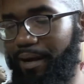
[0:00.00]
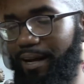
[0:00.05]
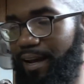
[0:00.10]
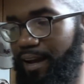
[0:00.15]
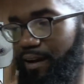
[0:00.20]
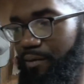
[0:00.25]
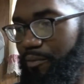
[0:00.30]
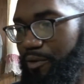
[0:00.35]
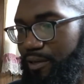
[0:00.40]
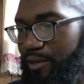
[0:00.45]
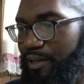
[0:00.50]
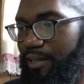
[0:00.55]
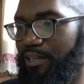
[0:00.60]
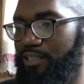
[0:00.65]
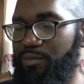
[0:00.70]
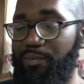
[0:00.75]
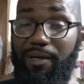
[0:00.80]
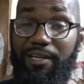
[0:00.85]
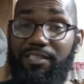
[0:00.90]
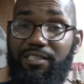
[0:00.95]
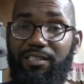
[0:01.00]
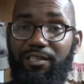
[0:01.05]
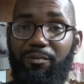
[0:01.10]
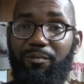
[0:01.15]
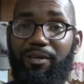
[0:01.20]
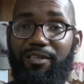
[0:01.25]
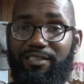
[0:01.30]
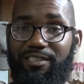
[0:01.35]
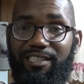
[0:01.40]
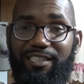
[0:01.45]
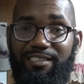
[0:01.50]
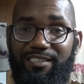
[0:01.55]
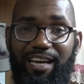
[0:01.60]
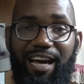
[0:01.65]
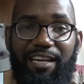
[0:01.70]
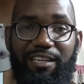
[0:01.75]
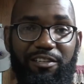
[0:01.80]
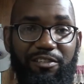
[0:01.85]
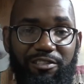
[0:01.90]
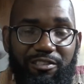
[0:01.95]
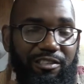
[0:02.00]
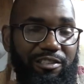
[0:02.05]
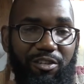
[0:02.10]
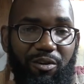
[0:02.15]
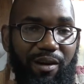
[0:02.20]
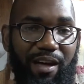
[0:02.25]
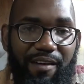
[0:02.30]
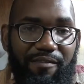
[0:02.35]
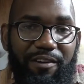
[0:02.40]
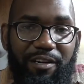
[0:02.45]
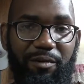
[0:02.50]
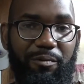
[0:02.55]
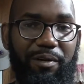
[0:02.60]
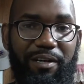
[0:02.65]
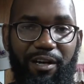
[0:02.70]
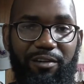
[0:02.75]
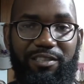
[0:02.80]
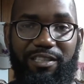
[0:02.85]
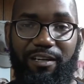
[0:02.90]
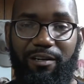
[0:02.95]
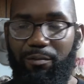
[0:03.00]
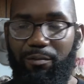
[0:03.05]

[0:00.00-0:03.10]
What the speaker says: camera, especially since I usually don't have anyone else here